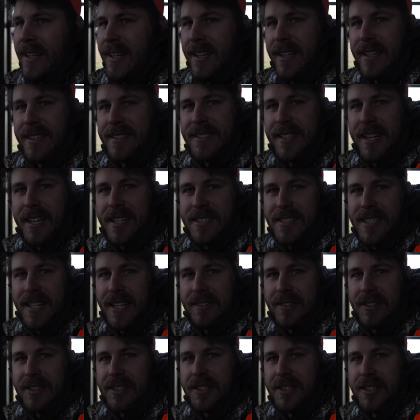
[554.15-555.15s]
it's nice to
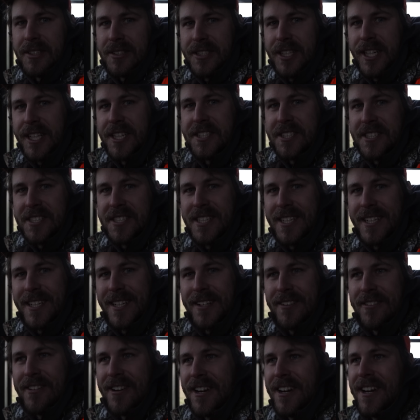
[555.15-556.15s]
have a little change of
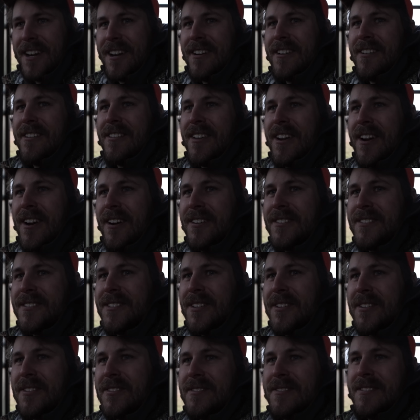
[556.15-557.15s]
scenery here and there.
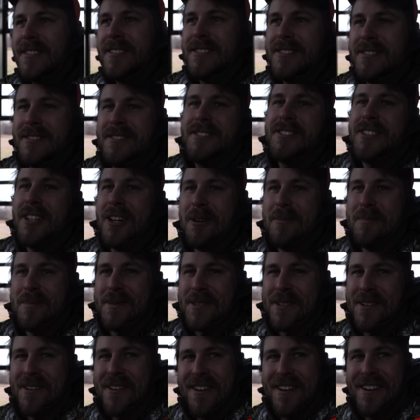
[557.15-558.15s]
So, shot a
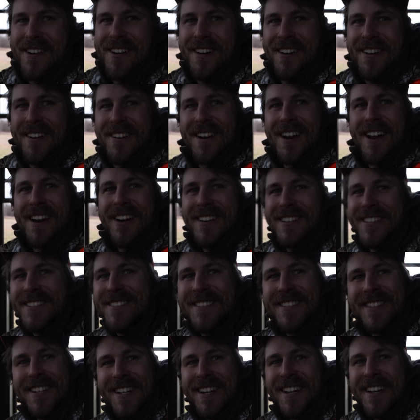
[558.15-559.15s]
Missouri deer, and now I
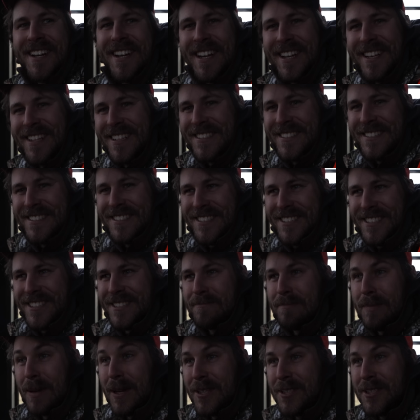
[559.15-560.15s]

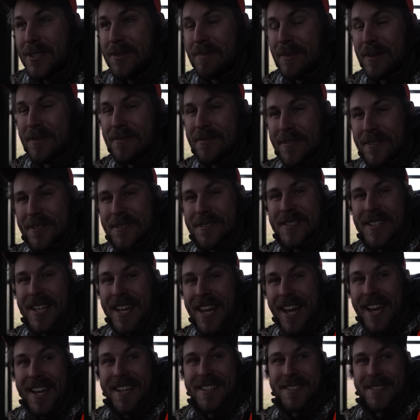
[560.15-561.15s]
just punched my first
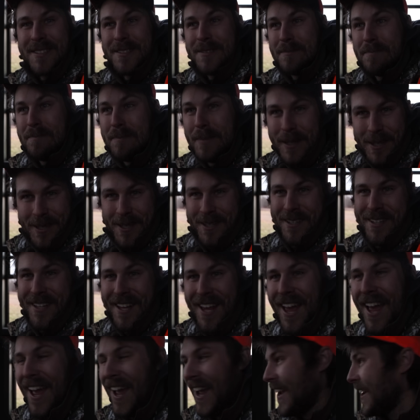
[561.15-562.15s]
Kansas buck
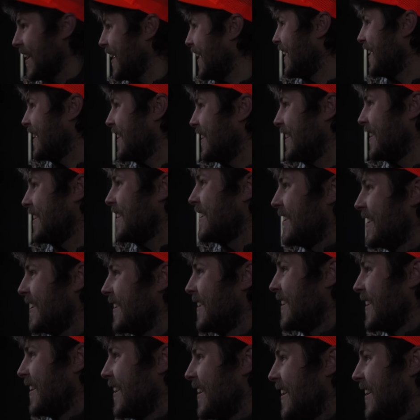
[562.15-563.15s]
tag.
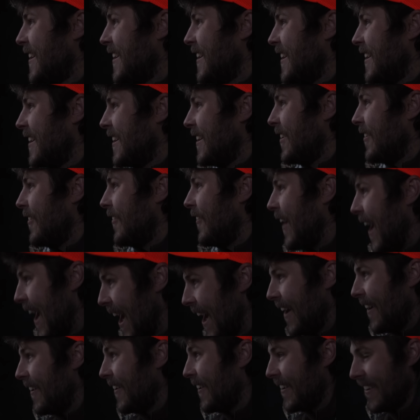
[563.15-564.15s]

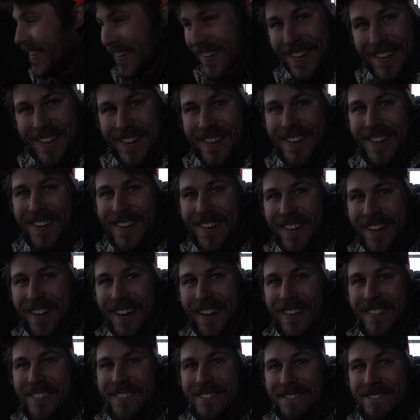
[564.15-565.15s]
Wow. All
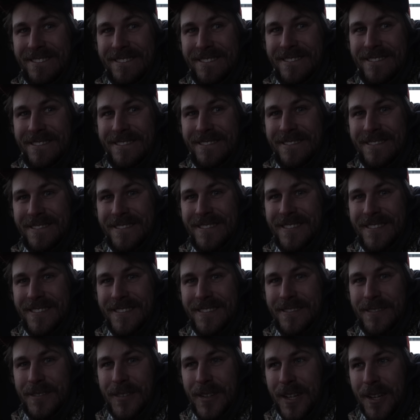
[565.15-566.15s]
right,
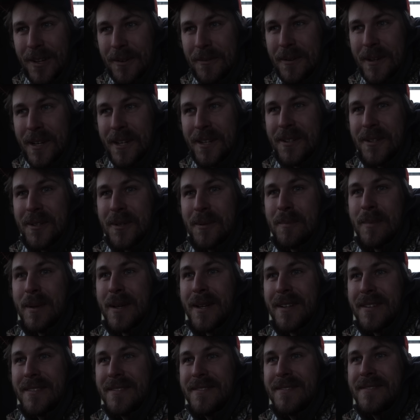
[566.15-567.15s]
we gotta wait a little
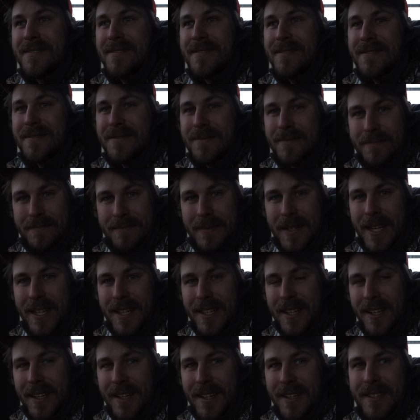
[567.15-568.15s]
bit, make
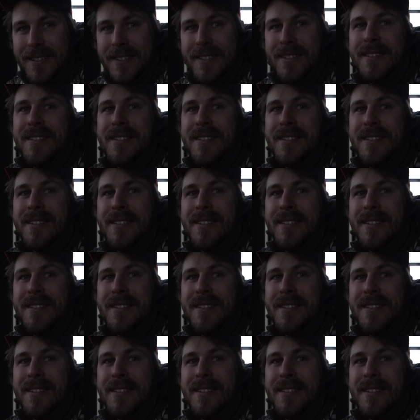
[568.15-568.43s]
sure